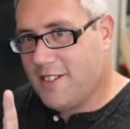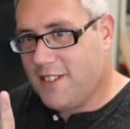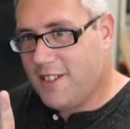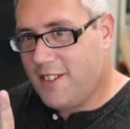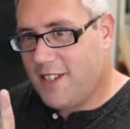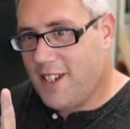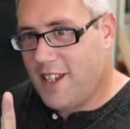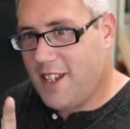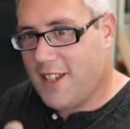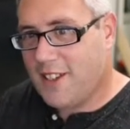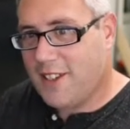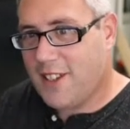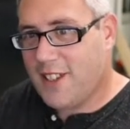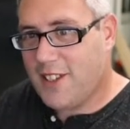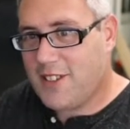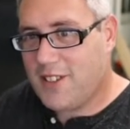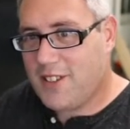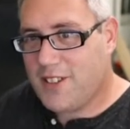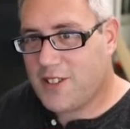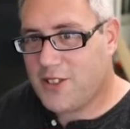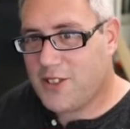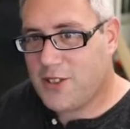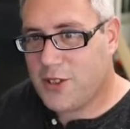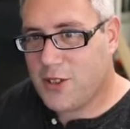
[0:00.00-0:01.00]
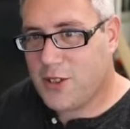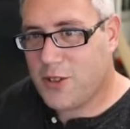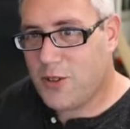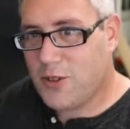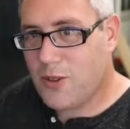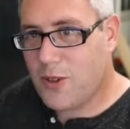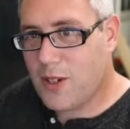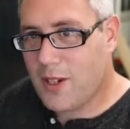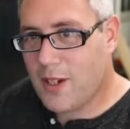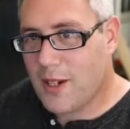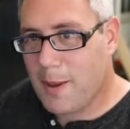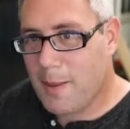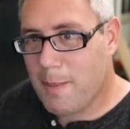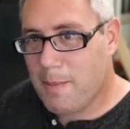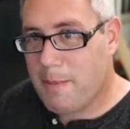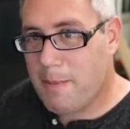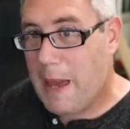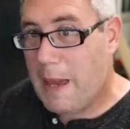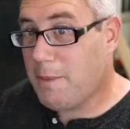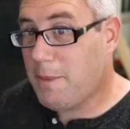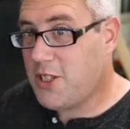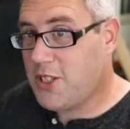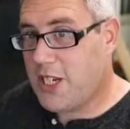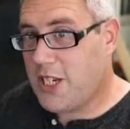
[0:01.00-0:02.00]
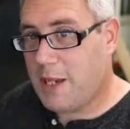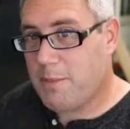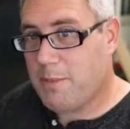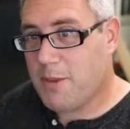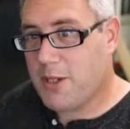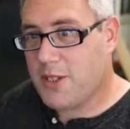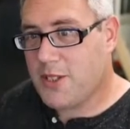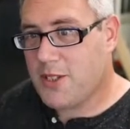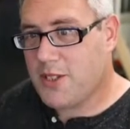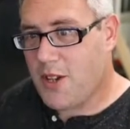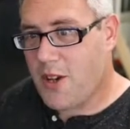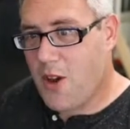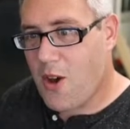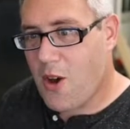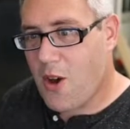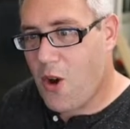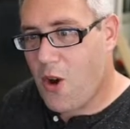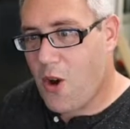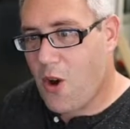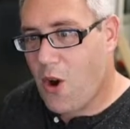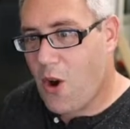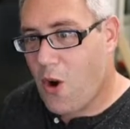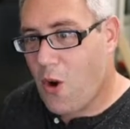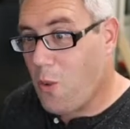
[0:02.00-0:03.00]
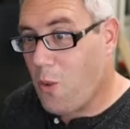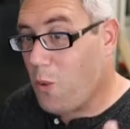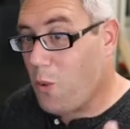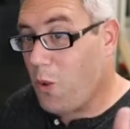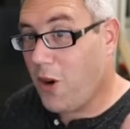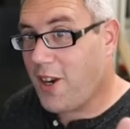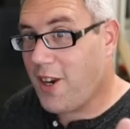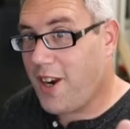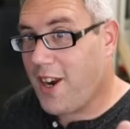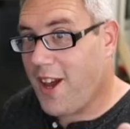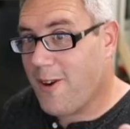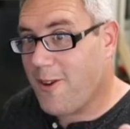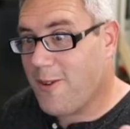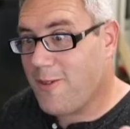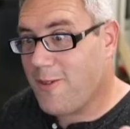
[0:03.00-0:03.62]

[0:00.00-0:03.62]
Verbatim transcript: and let these two mamma jammas work it out.